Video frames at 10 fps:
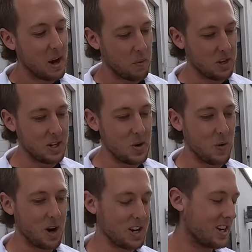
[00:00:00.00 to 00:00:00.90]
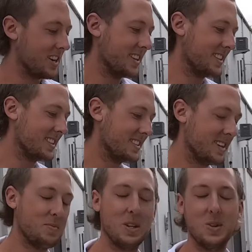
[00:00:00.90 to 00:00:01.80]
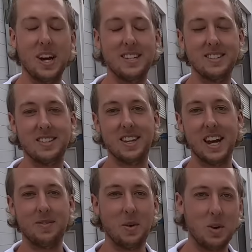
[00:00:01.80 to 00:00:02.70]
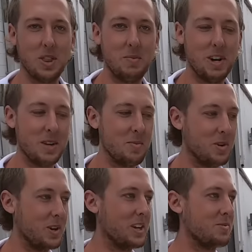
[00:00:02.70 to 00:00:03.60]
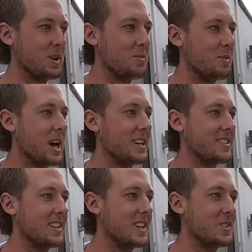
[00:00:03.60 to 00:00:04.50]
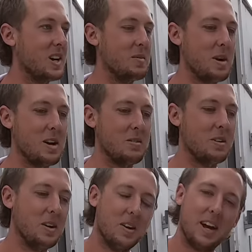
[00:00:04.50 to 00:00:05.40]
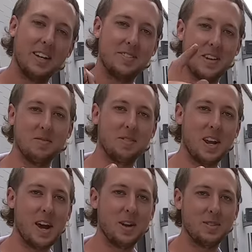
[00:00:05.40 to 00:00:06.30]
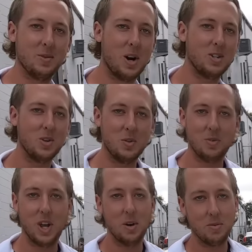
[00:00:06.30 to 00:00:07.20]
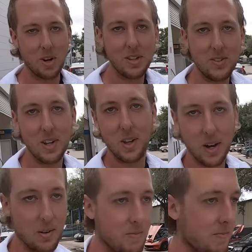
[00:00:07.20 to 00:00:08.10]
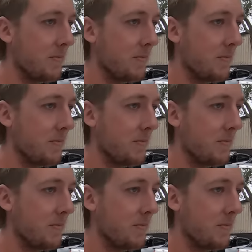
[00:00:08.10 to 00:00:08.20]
they really do work it's up to you guys to decide if they're worth the money but we had a freaking blast today trying them out that's it for now thanks for watching do it for Dale freaking see you later